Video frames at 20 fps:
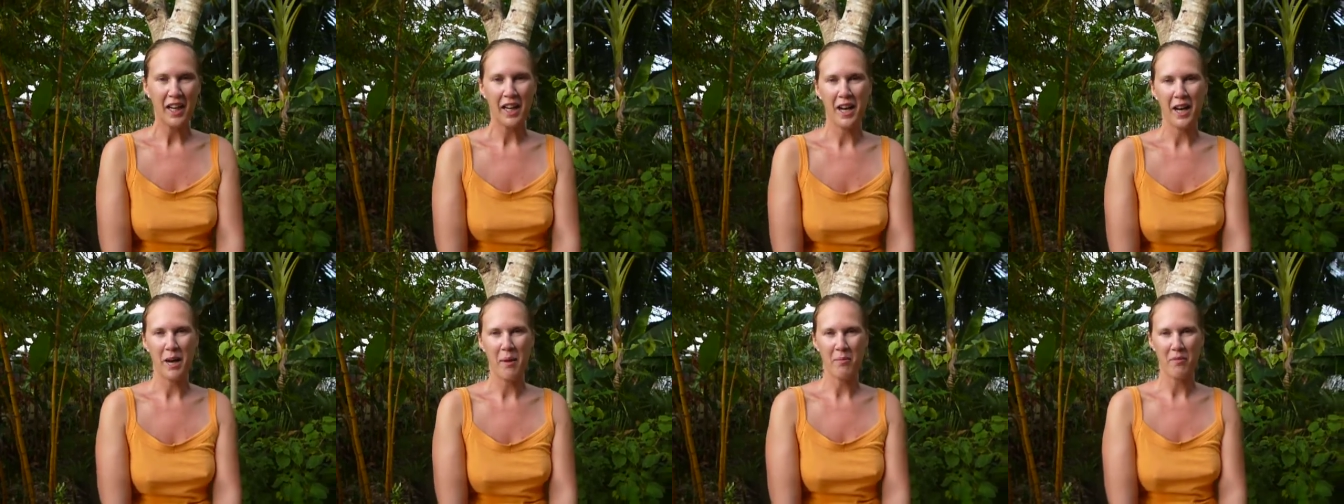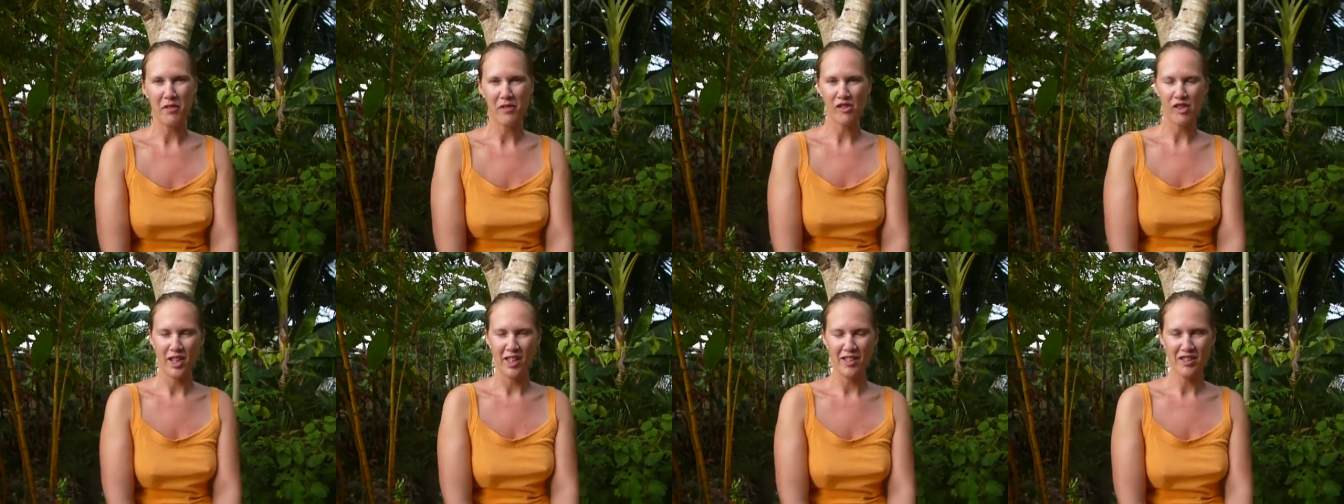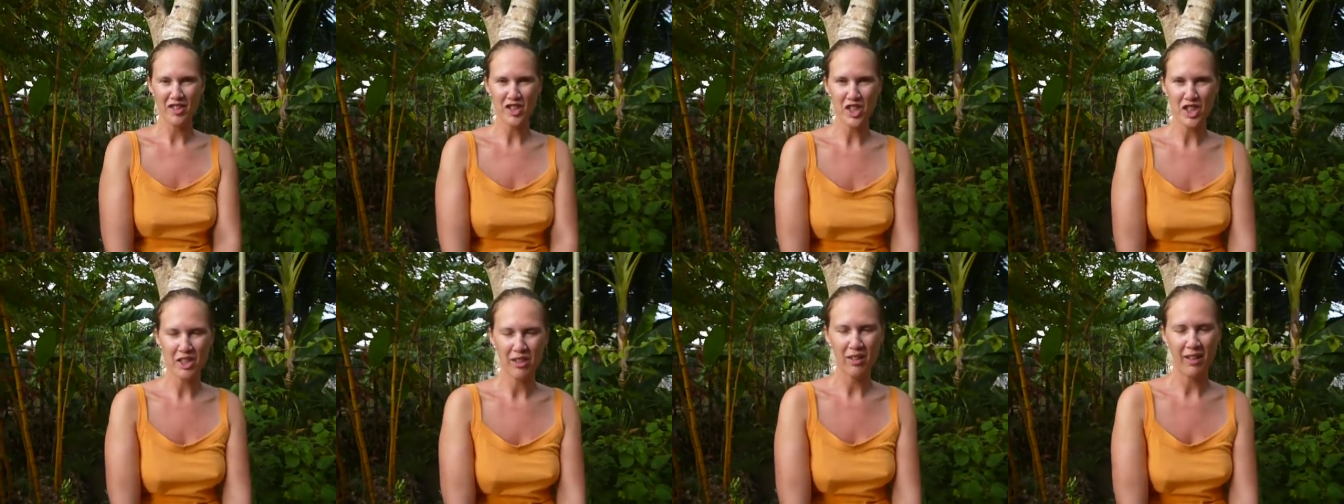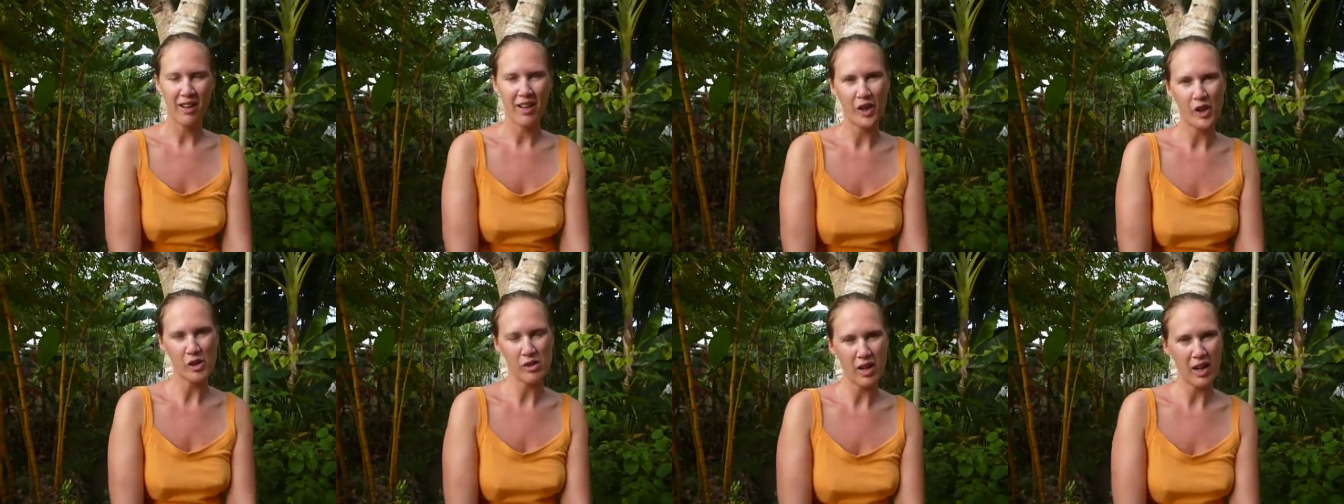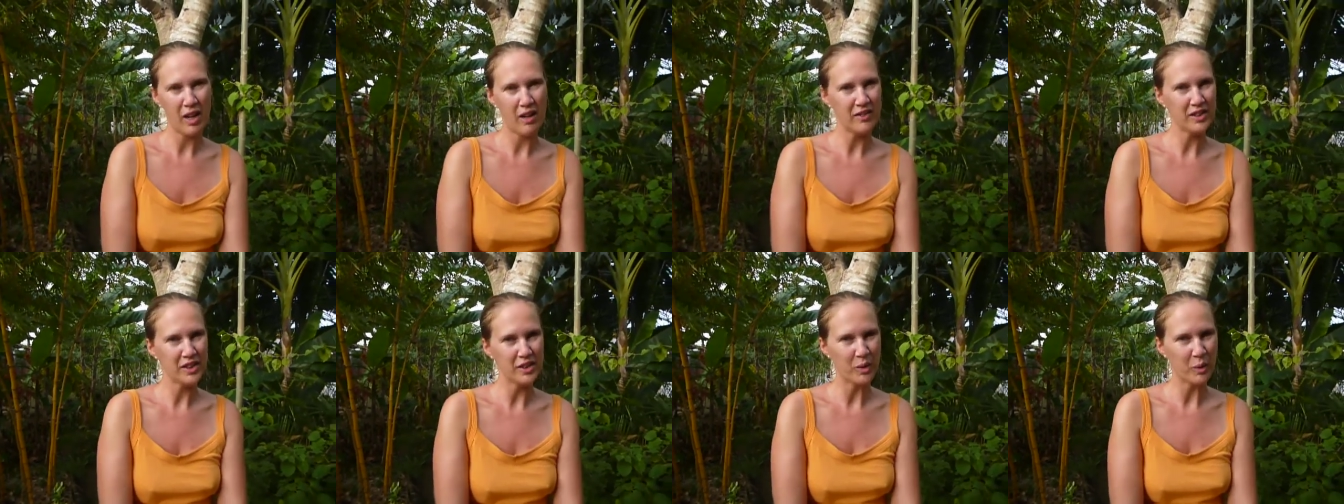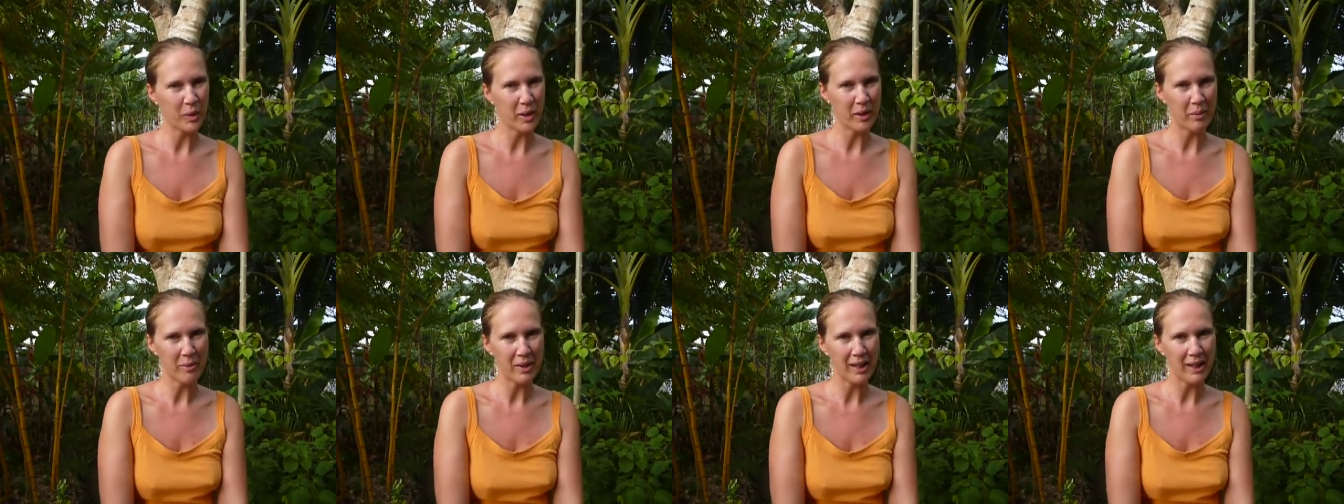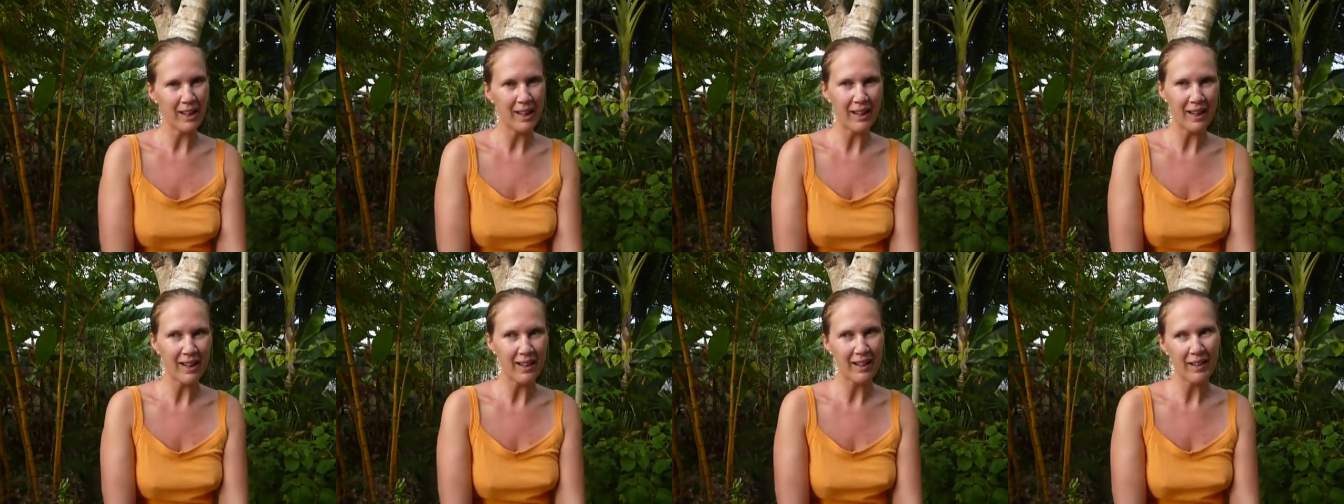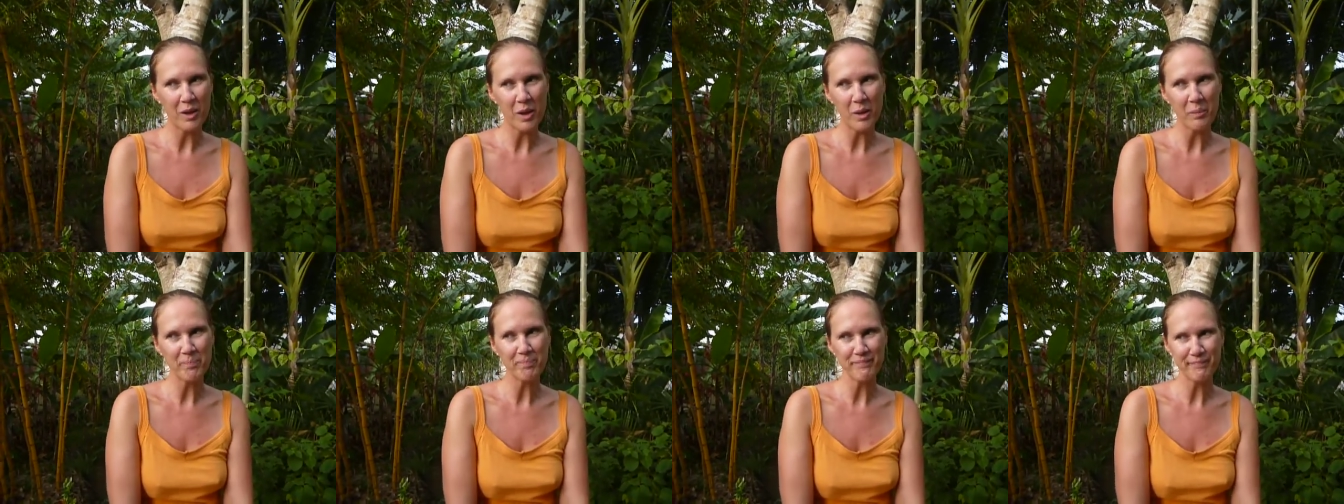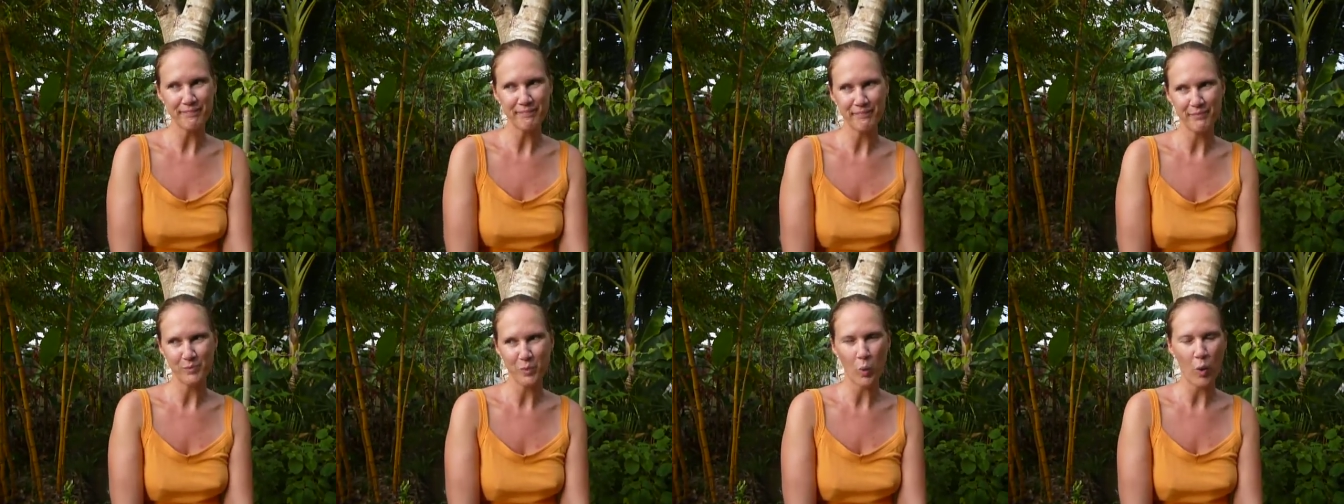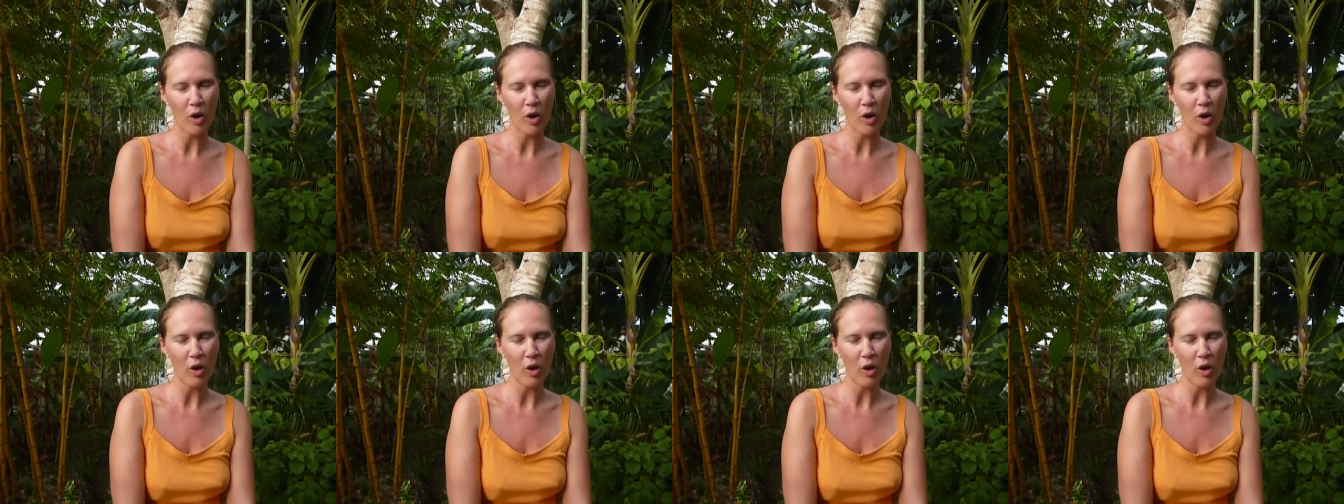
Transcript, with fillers: I'm French. I arrived in Guatemala mm,